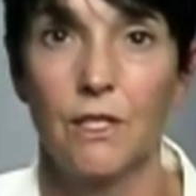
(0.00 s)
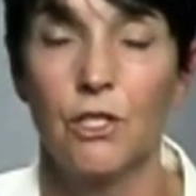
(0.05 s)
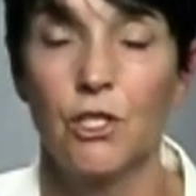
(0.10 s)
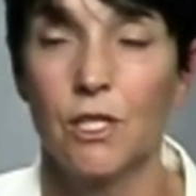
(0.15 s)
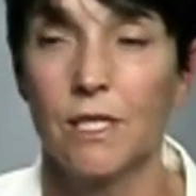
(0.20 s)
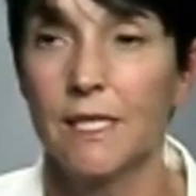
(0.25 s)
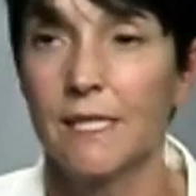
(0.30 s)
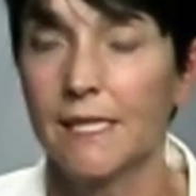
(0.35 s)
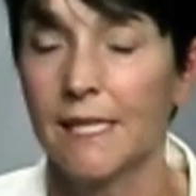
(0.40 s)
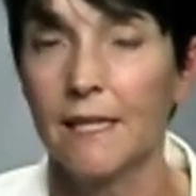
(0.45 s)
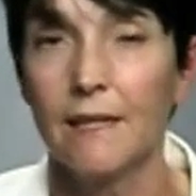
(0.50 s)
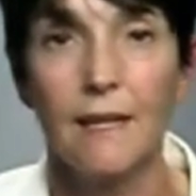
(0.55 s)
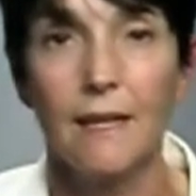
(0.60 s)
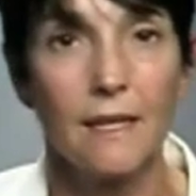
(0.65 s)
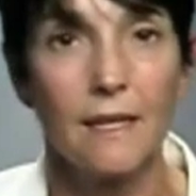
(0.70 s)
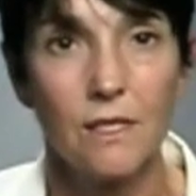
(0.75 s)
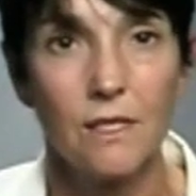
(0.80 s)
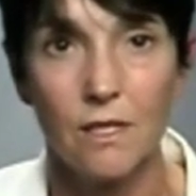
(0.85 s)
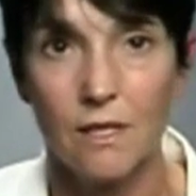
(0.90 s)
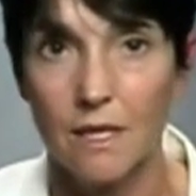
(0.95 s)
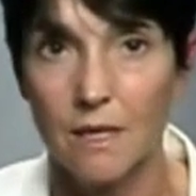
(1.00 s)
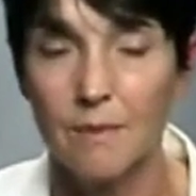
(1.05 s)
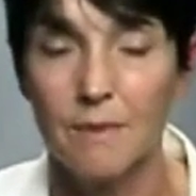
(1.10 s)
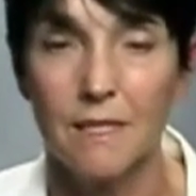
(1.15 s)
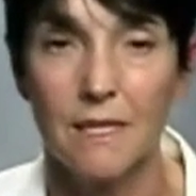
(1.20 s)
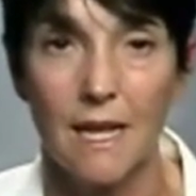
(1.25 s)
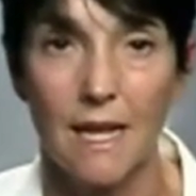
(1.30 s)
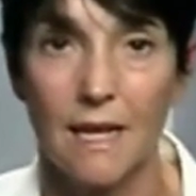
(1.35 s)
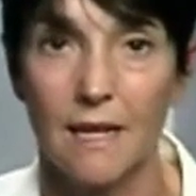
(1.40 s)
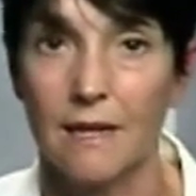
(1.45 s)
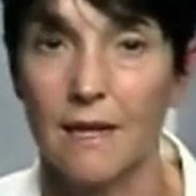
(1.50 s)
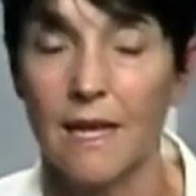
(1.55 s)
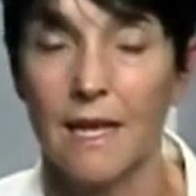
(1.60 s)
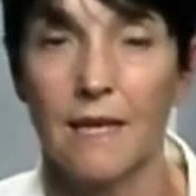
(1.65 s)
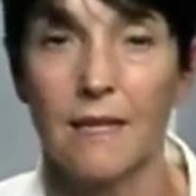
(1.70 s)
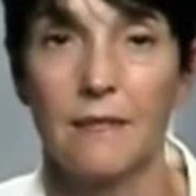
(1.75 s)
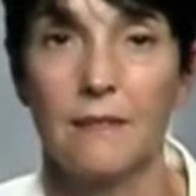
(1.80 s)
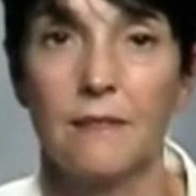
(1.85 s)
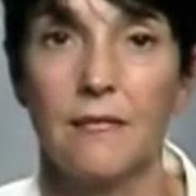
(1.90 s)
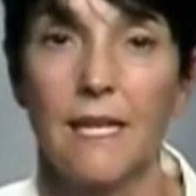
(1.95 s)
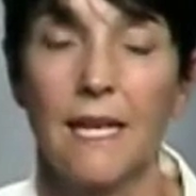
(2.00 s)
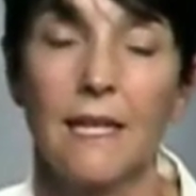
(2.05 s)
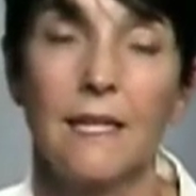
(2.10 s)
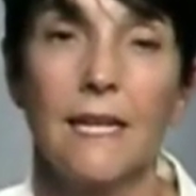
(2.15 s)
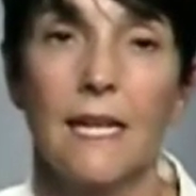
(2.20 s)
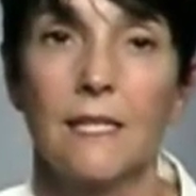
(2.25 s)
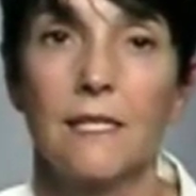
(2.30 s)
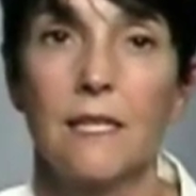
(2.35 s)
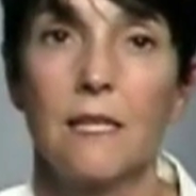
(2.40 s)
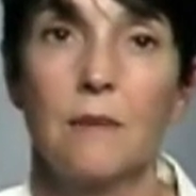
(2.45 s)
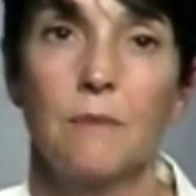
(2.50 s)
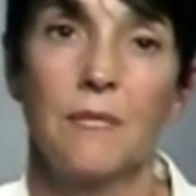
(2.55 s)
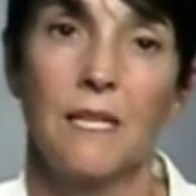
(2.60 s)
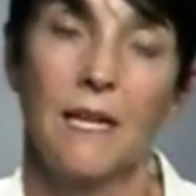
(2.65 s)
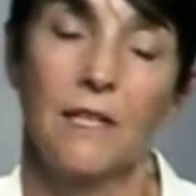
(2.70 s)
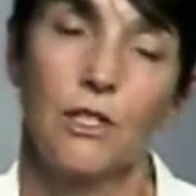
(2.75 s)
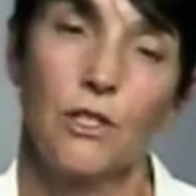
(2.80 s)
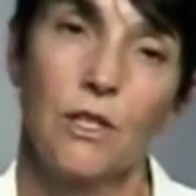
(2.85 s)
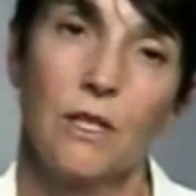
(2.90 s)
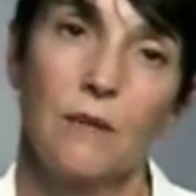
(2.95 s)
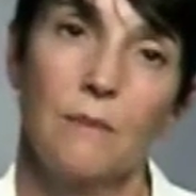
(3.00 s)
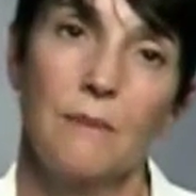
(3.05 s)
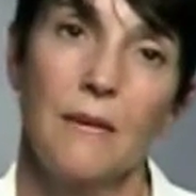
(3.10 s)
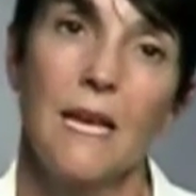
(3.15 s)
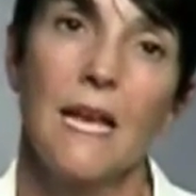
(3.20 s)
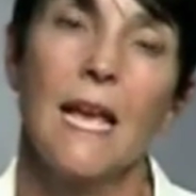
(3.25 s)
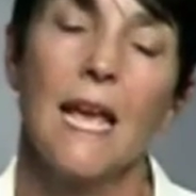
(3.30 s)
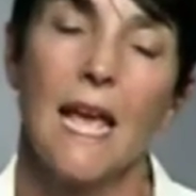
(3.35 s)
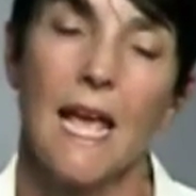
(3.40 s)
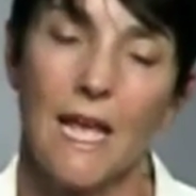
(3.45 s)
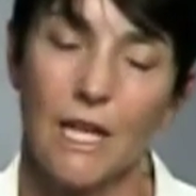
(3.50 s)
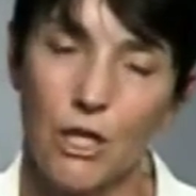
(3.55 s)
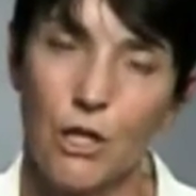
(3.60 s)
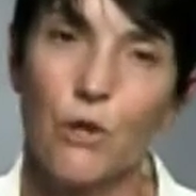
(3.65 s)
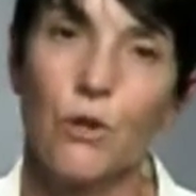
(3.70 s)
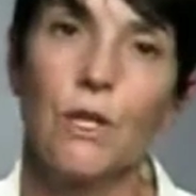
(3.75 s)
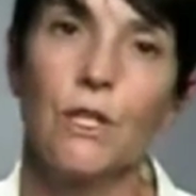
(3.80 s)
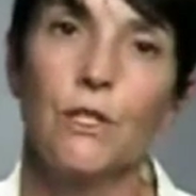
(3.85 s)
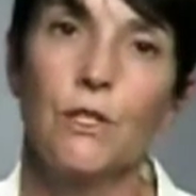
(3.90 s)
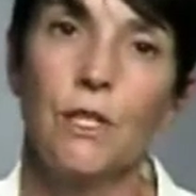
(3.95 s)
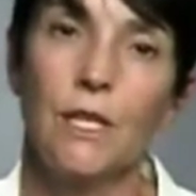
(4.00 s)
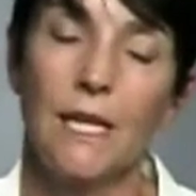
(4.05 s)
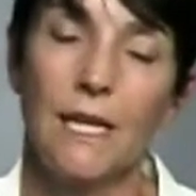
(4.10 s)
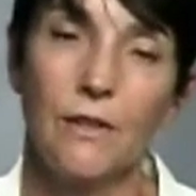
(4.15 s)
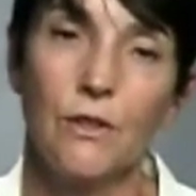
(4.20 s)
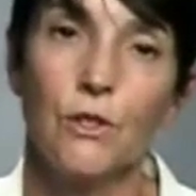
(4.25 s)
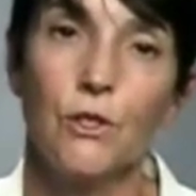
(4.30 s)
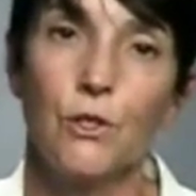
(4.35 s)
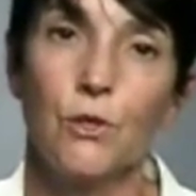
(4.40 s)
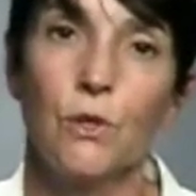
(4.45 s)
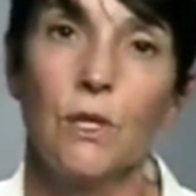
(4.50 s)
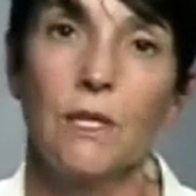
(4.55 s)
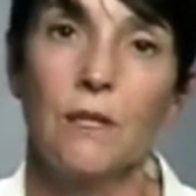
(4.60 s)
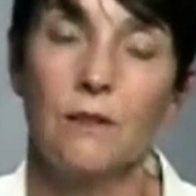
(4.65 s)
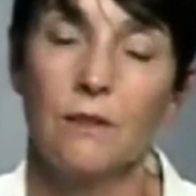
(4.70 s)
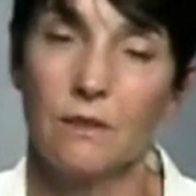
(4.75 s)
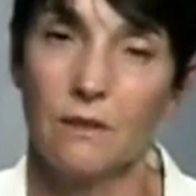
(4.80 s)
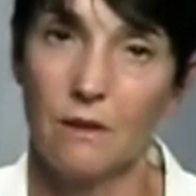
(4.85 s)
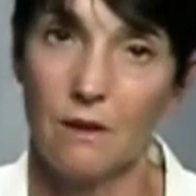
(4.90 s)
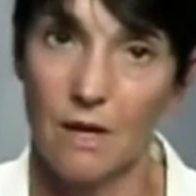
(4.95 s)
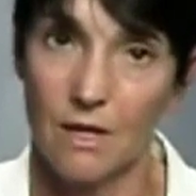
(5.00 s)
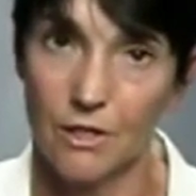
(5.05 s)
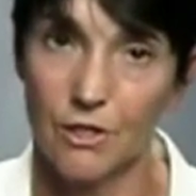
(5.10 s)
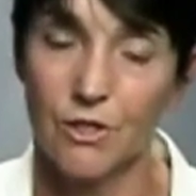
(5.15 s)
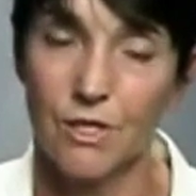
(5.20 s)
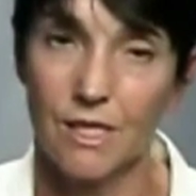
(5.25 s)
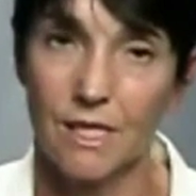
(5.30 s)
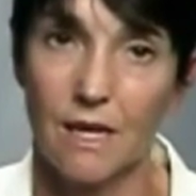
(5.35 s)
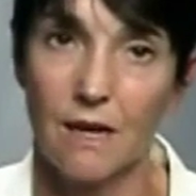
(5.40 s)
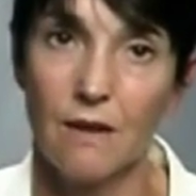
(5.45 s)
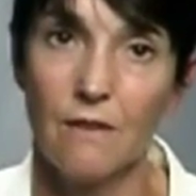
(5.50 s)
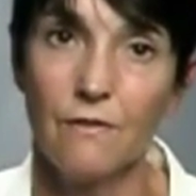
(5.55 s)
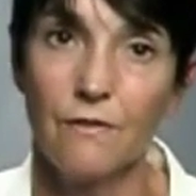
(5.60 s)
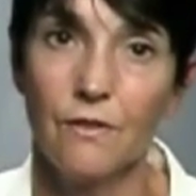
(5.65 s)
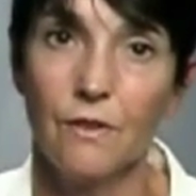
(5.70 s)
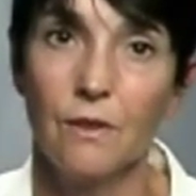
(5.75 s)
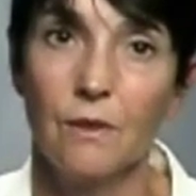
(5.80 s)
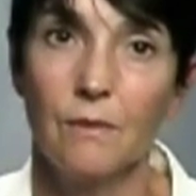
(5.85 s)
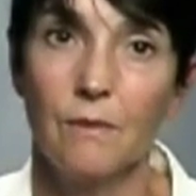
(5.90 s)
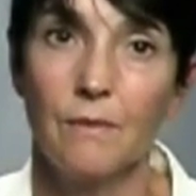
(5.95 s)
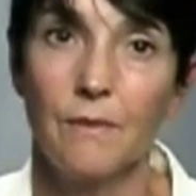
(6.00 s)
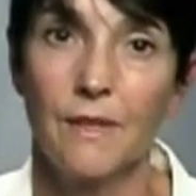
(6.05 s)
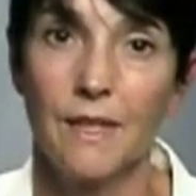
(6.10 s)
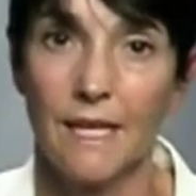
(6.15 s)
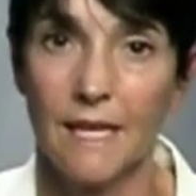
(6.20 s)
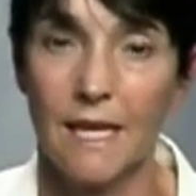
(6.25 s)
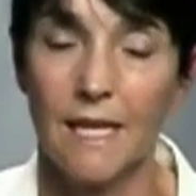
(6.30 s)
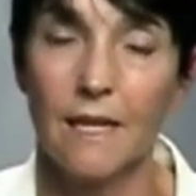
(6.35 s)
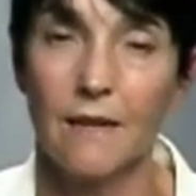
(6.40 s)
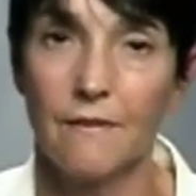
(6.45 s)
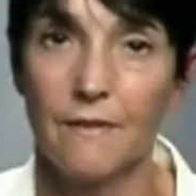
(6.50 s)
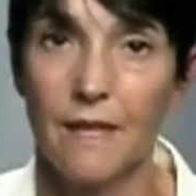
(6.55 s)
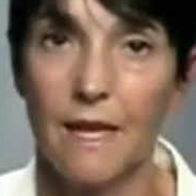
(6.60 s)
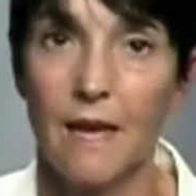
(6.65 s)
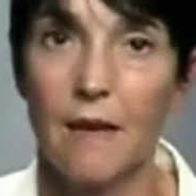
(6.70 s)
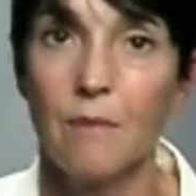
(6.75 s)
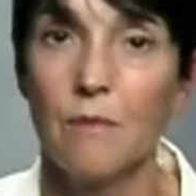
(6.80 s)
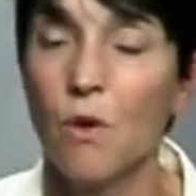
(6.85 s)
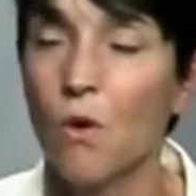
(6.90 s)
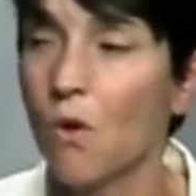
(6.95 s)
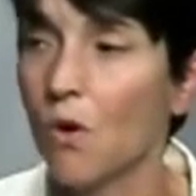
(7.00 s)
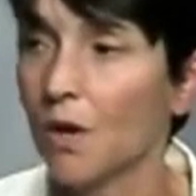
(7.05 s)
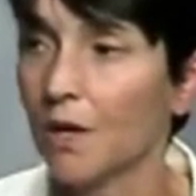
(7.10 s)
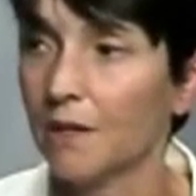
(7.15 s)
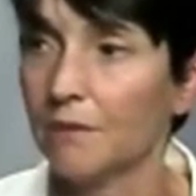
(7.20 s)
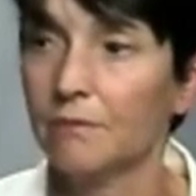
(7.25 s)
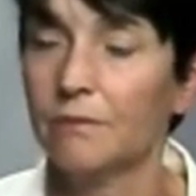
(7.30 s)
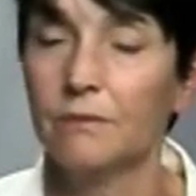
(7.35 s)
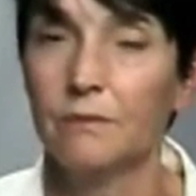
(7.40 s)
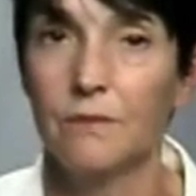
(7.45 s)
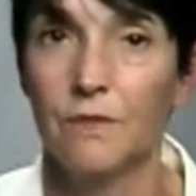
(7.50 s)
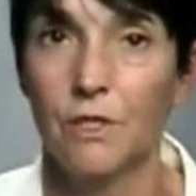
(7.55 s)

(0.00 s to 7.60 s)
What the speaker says: Just sit next to them and get next to them, touch them, and you can either do it on yourself, thinking of them, or